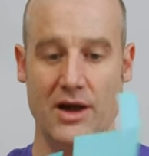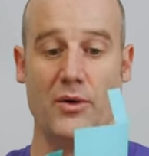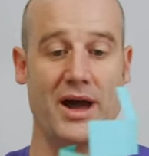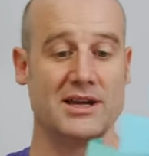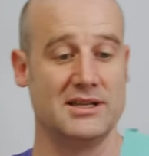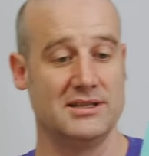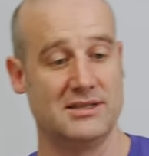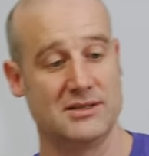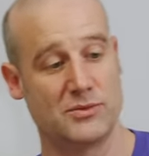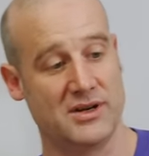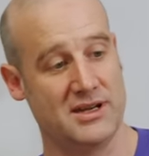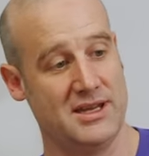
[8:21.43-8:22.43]
Oh, actually, it's
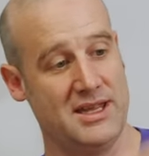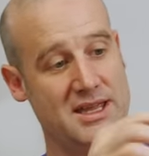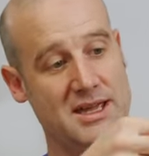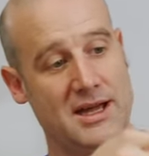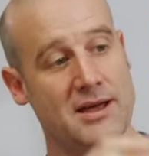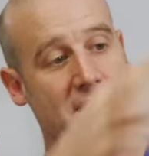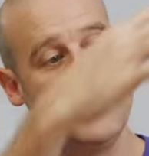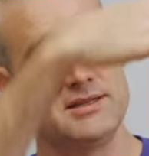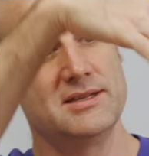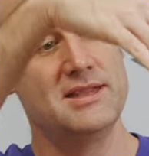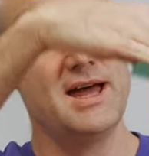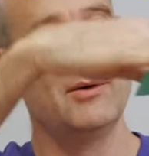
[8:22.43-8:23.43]
this one here.
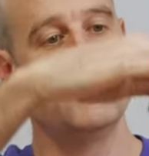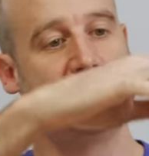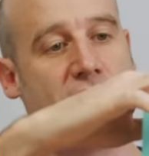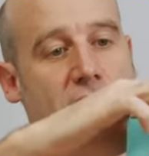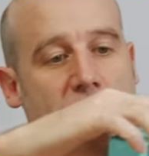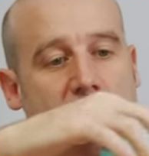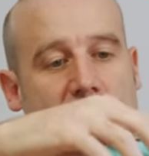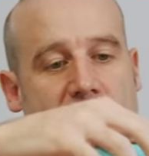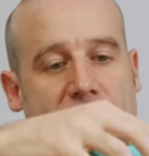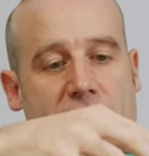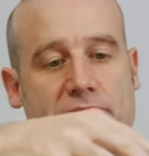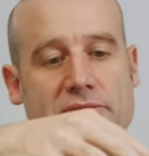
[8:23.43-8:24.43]
So that would fold
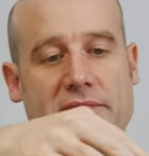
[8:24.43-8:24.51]
off.